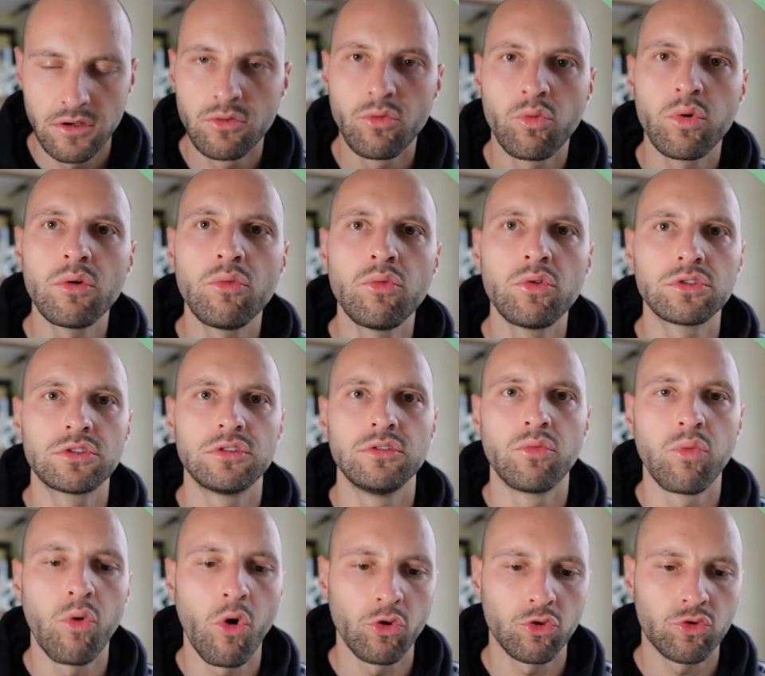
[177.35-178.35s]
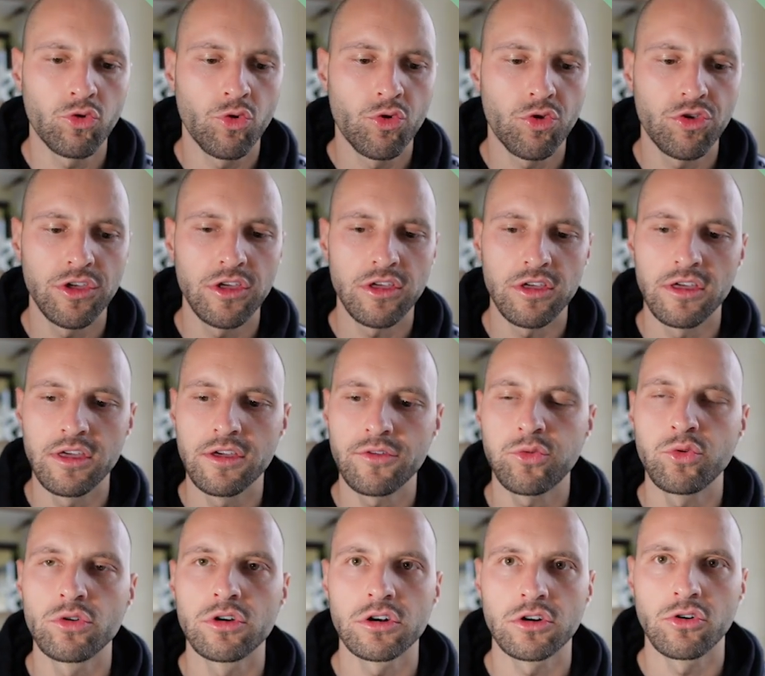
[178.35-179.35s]
We would want to see if
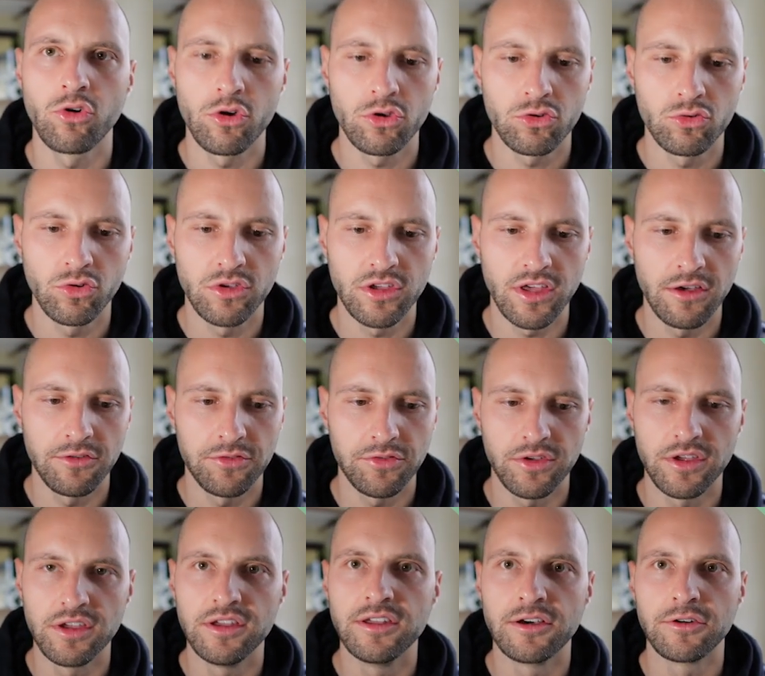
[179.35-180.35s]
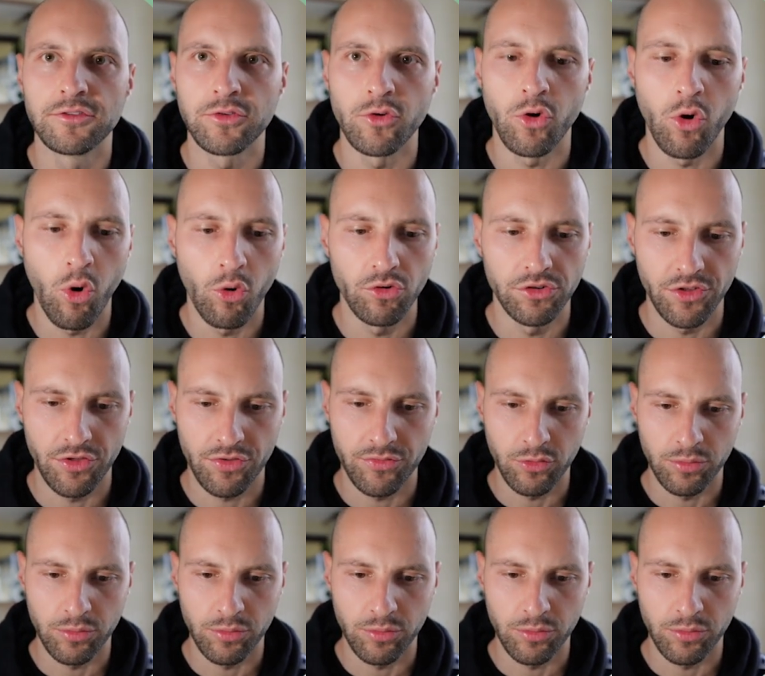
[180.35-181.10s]
we're going to have enough audience for